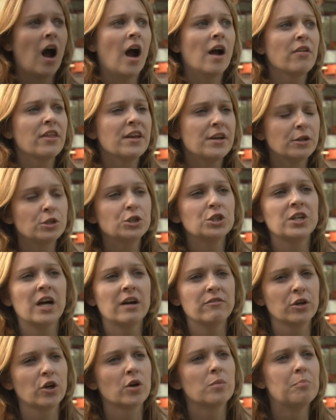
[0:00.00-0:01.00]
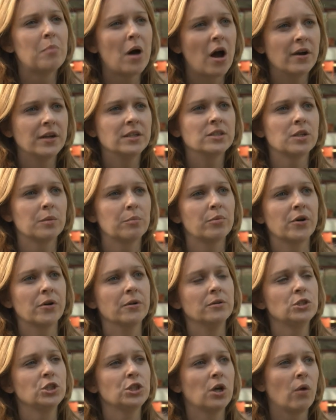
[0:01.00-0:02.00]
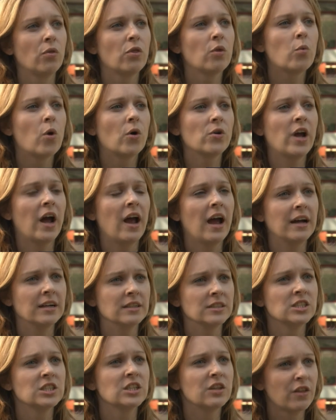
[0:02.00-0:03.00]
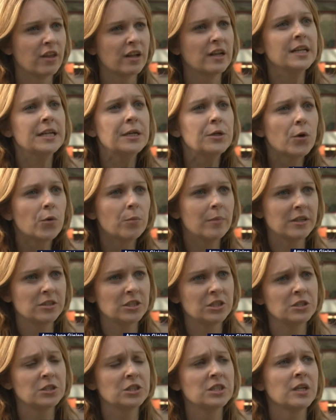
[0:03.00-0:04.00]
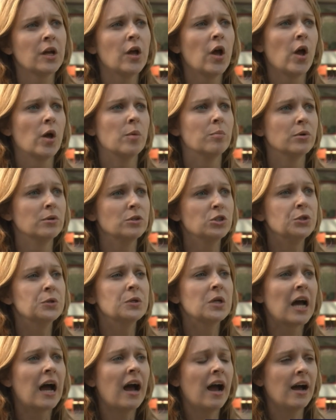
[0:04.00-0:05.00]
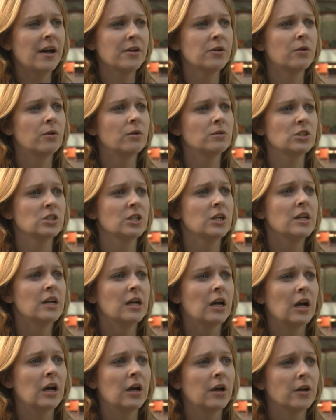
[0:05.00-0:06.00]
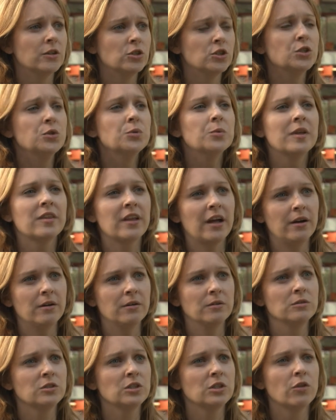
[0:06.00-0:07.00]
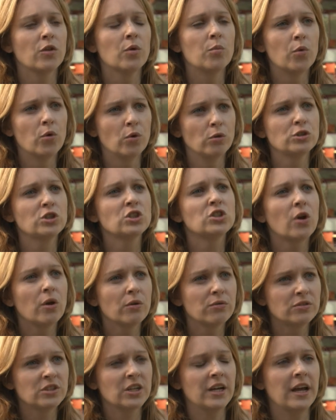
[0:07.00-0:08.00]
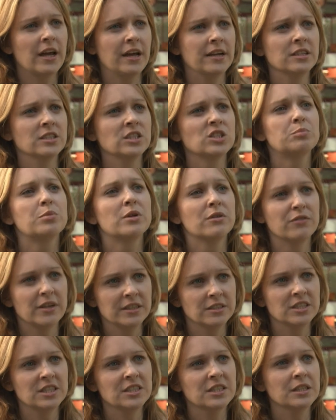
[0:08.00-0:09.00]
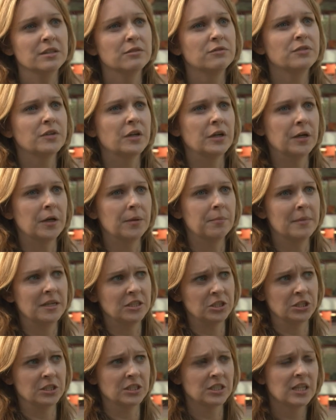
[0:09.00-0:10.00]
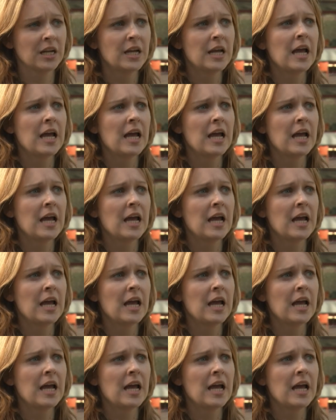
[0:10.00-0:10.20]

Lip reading: I think you should have a combined approach. On the one hand, the legal measures, but you cannot do without the more soft end preventative measures.